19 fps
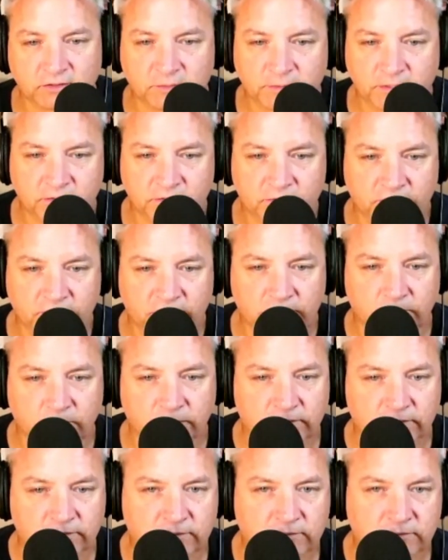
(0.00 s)
I mean, she
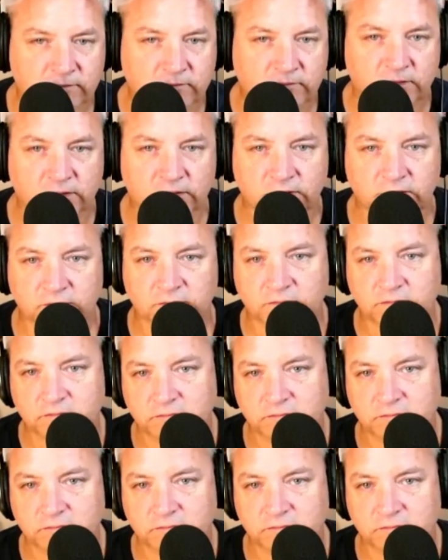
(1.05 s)
was tough.